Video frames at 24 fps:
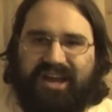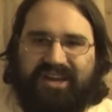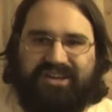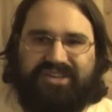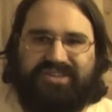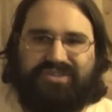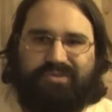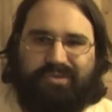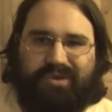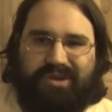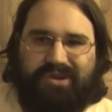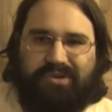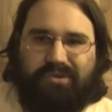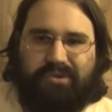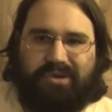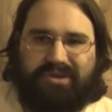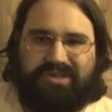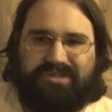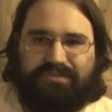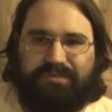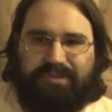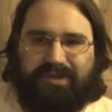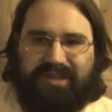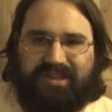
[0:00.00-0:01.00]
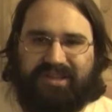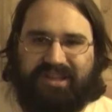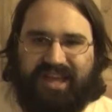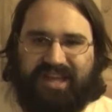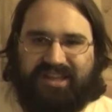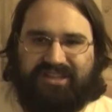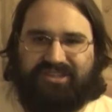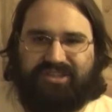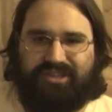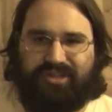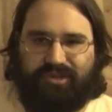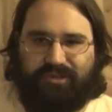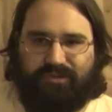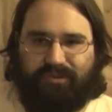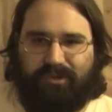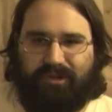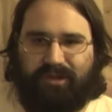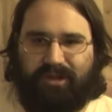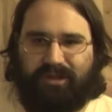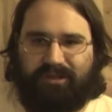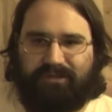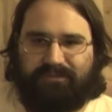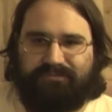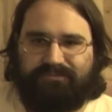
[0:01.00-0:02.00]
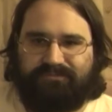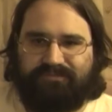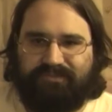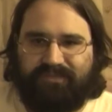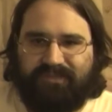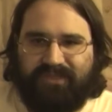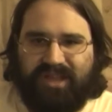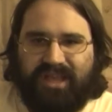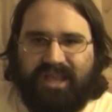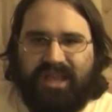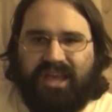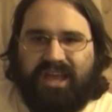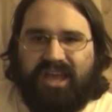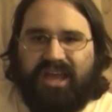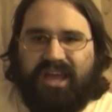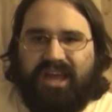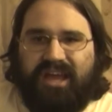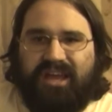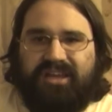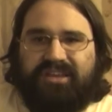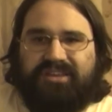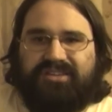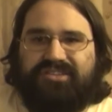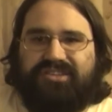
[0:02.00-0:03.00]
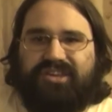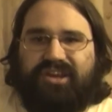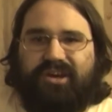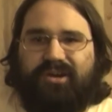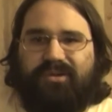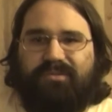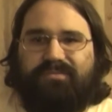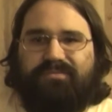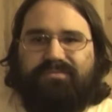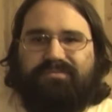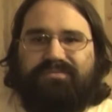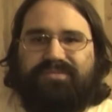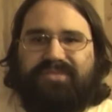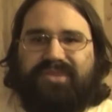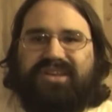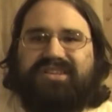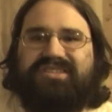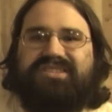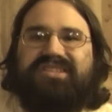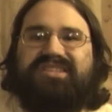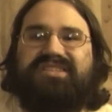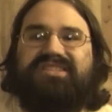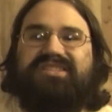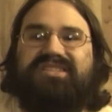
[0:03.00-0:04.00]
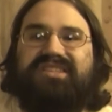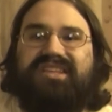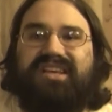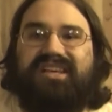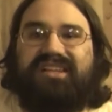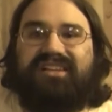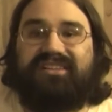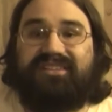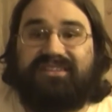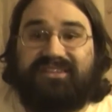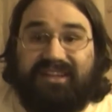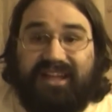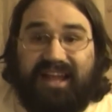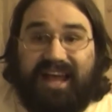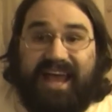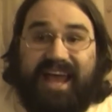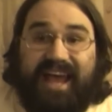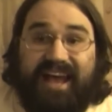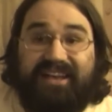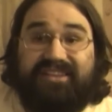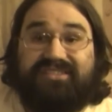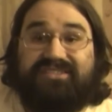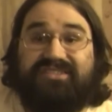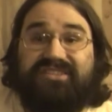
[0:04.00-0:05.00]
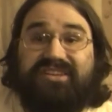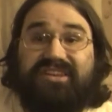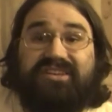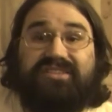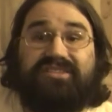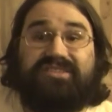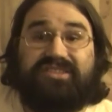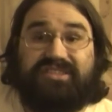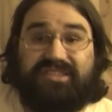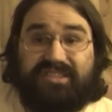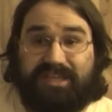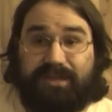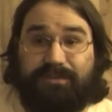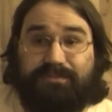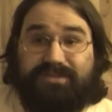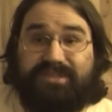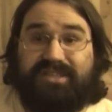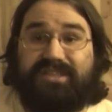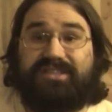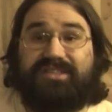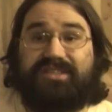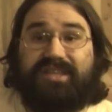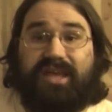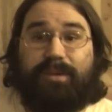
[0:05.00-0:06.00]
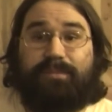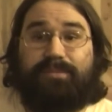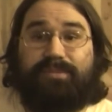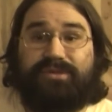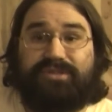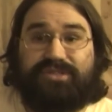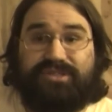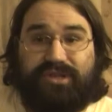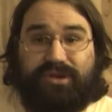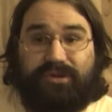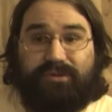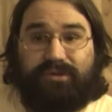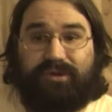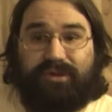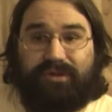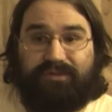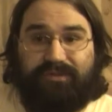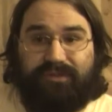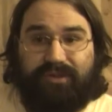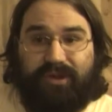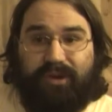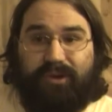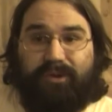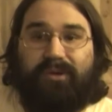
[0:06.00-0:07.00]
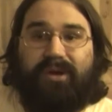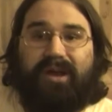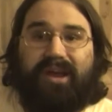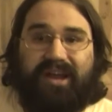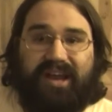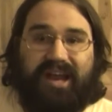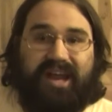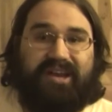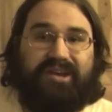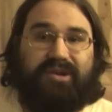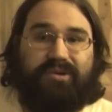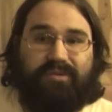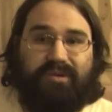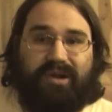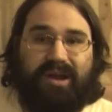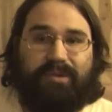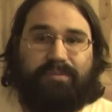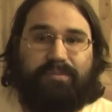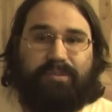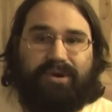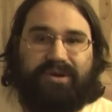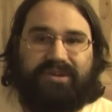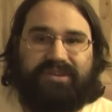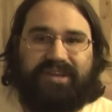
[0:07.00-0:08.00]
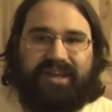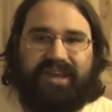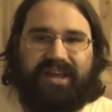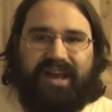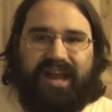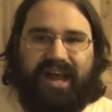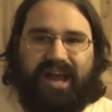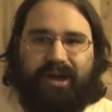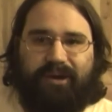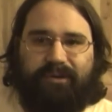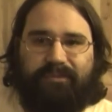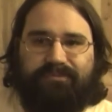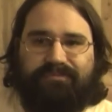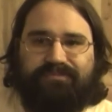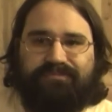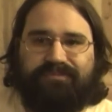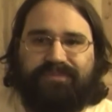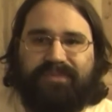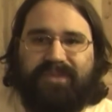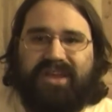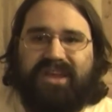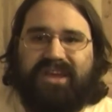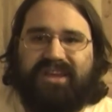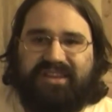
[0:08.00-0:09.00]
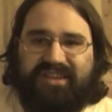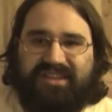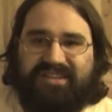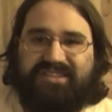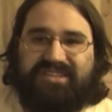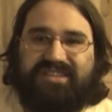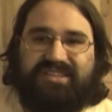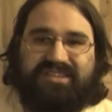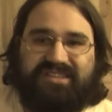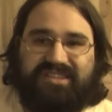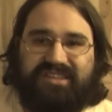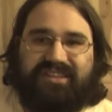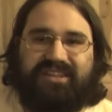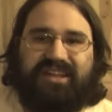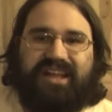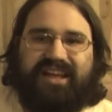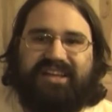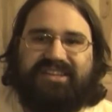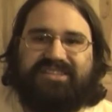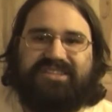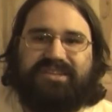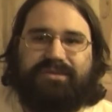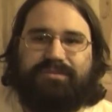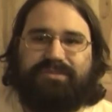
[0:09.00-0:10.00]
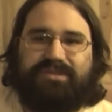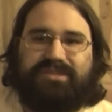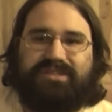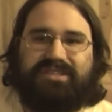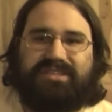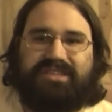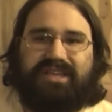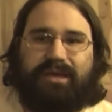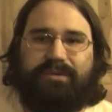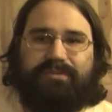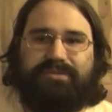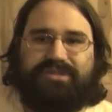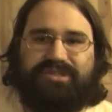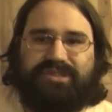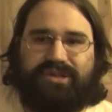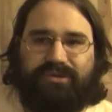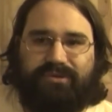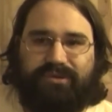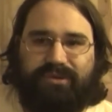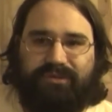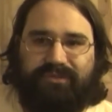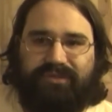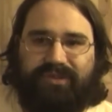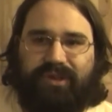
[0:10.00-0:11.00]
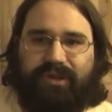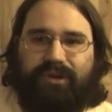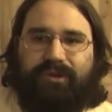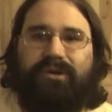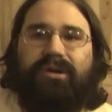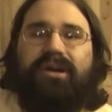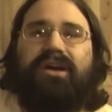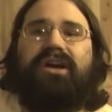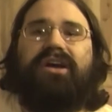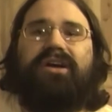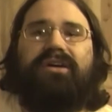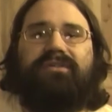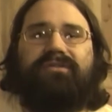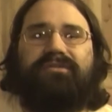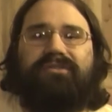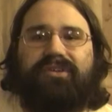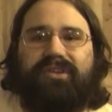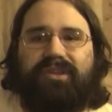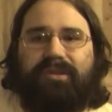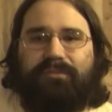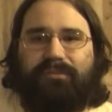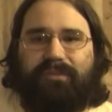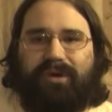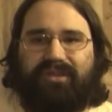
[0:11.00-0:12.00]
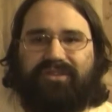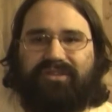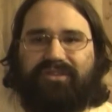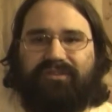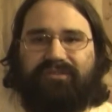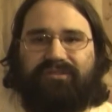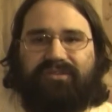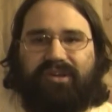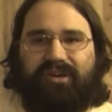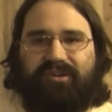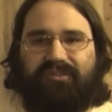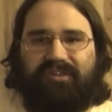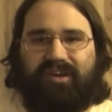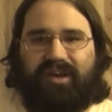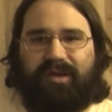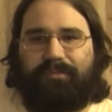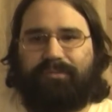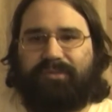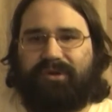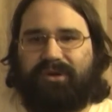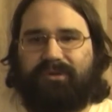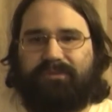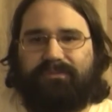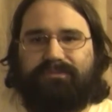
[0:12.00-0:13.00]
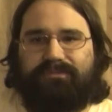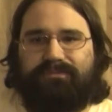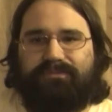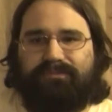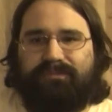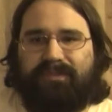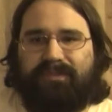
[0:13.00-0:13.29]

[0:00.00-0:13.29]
I just want to explain that to you all. So this is the last Simpsons episode review, and I do want to point that out. This is the last Simpsons episode review for the month of November.